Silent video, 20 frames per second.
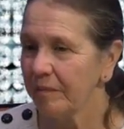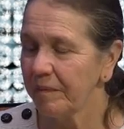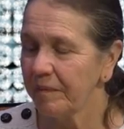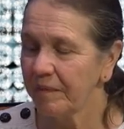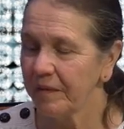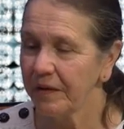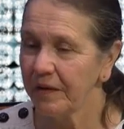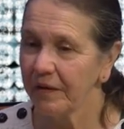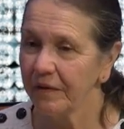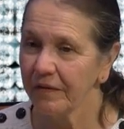
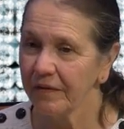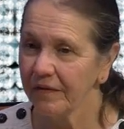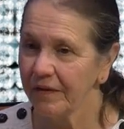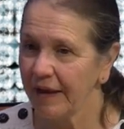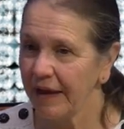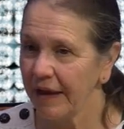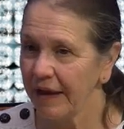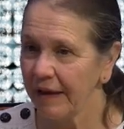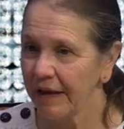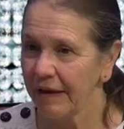they'll
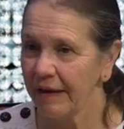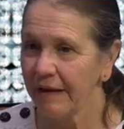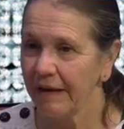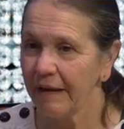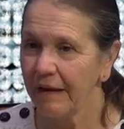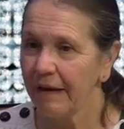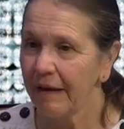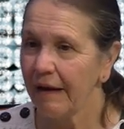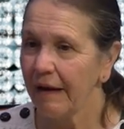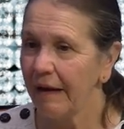say,
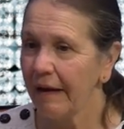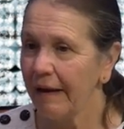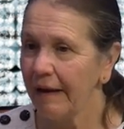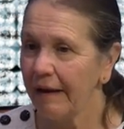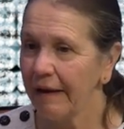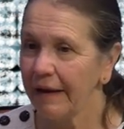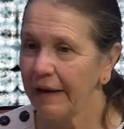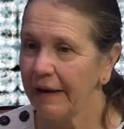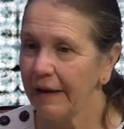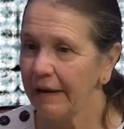
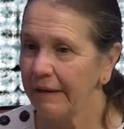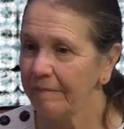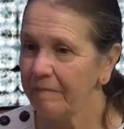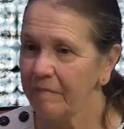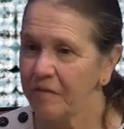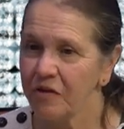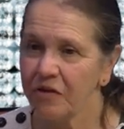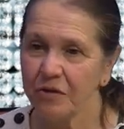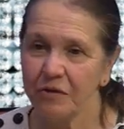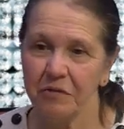I
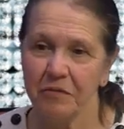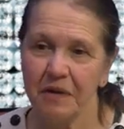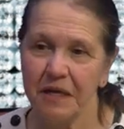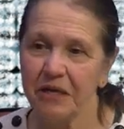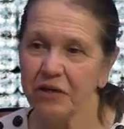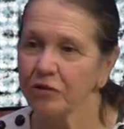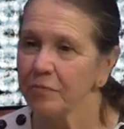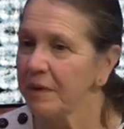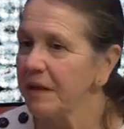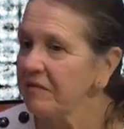do
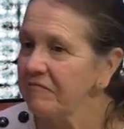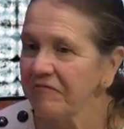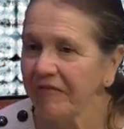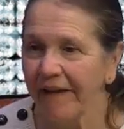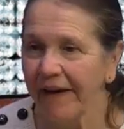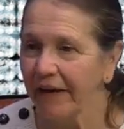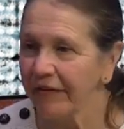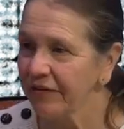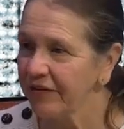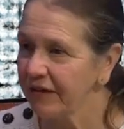intermittent
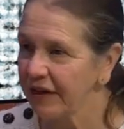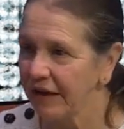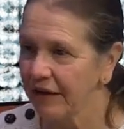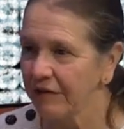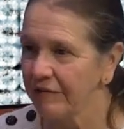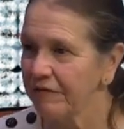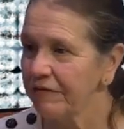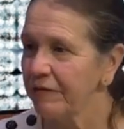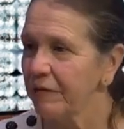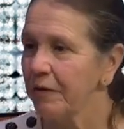
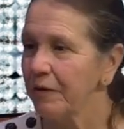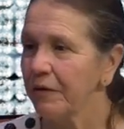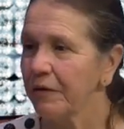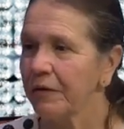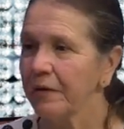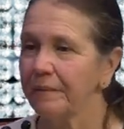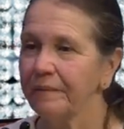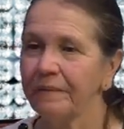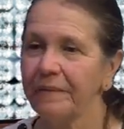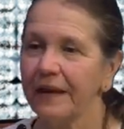fasting
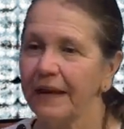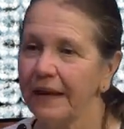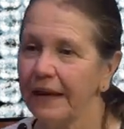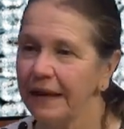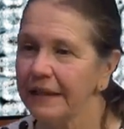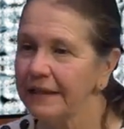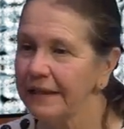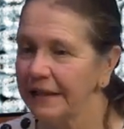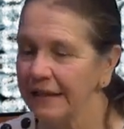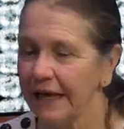for
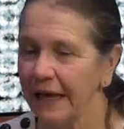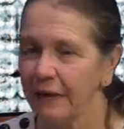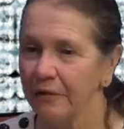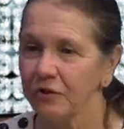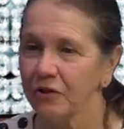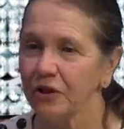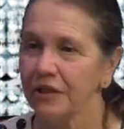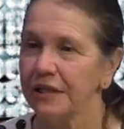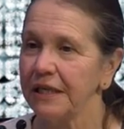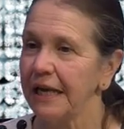18
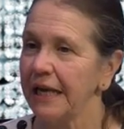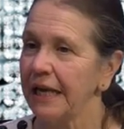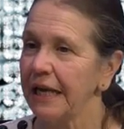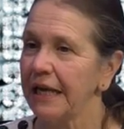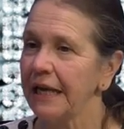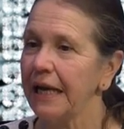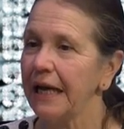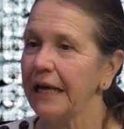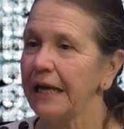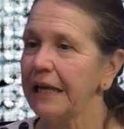hours a
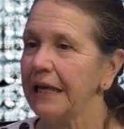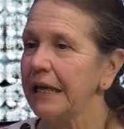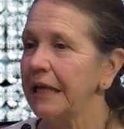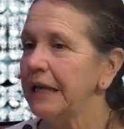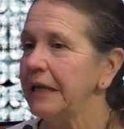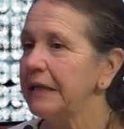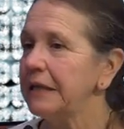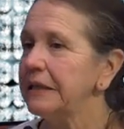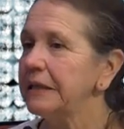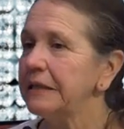day. I
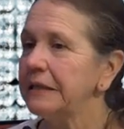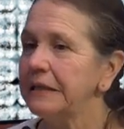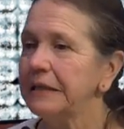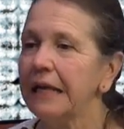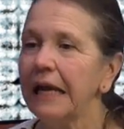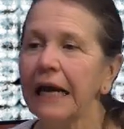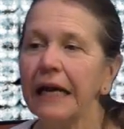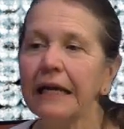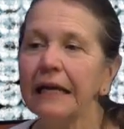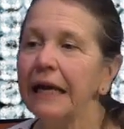eat
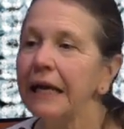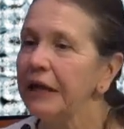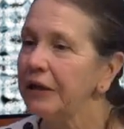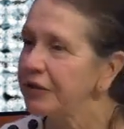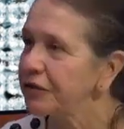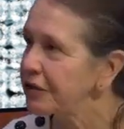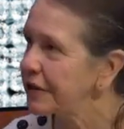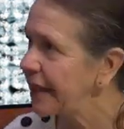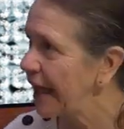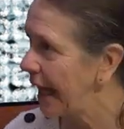
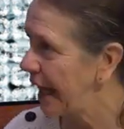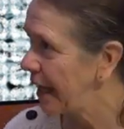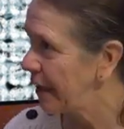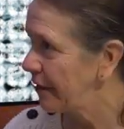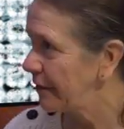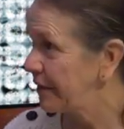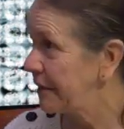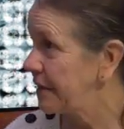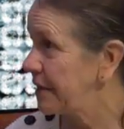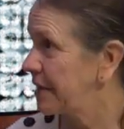900
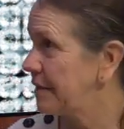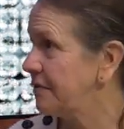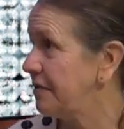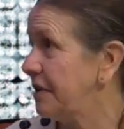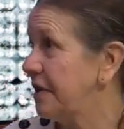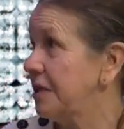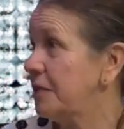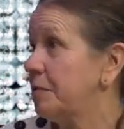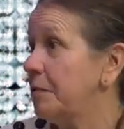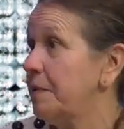calories. So
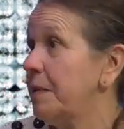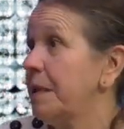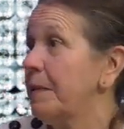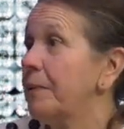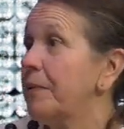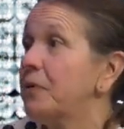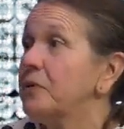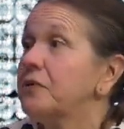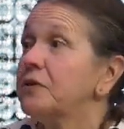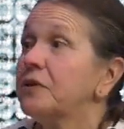this would be a
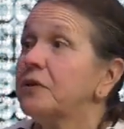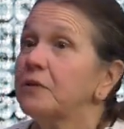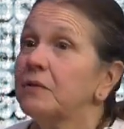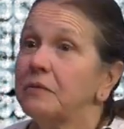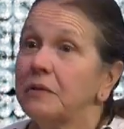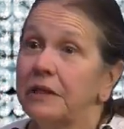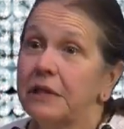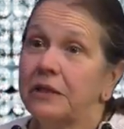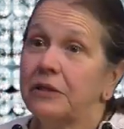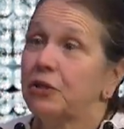person who
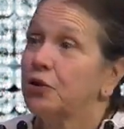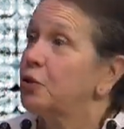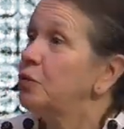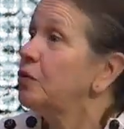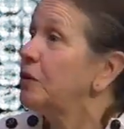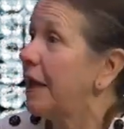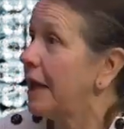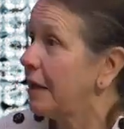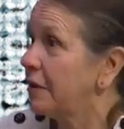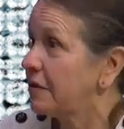needs
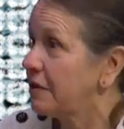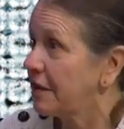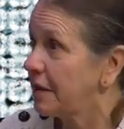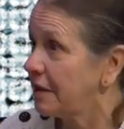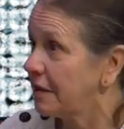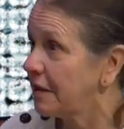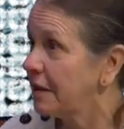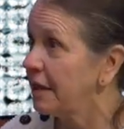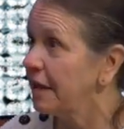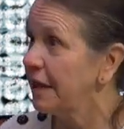
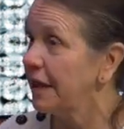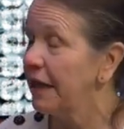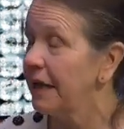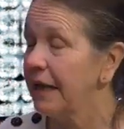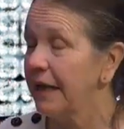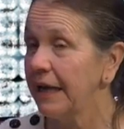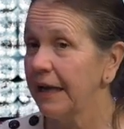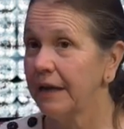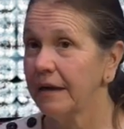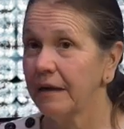2,000.
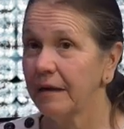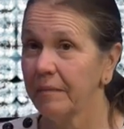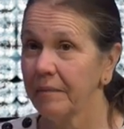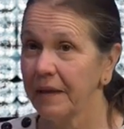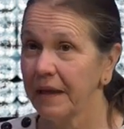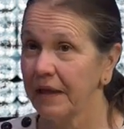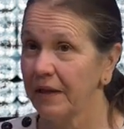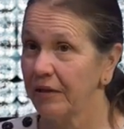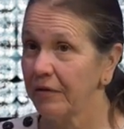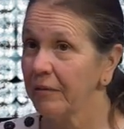And I'm
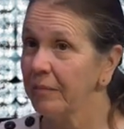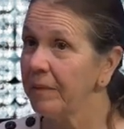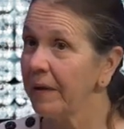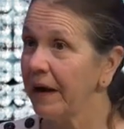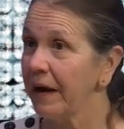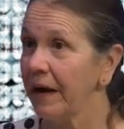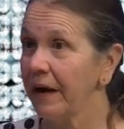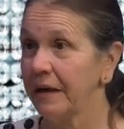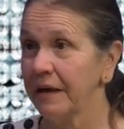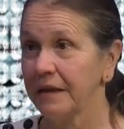like, your
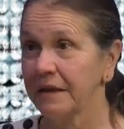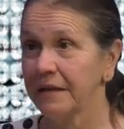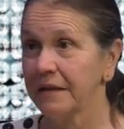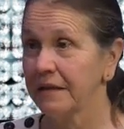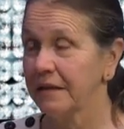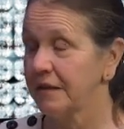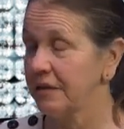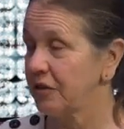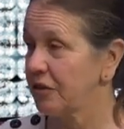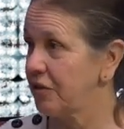body
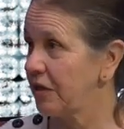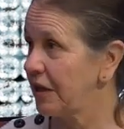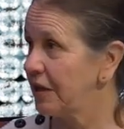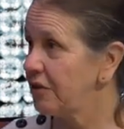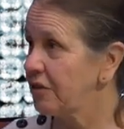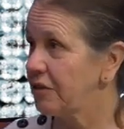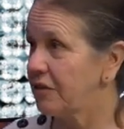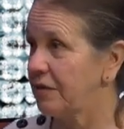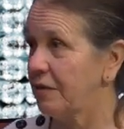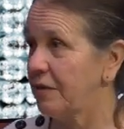doesn't
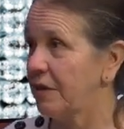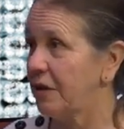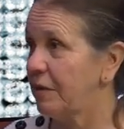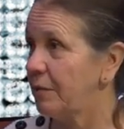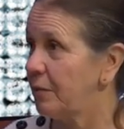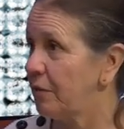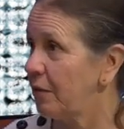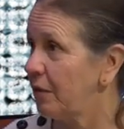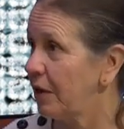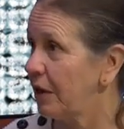trust you
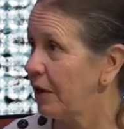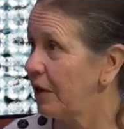anymore.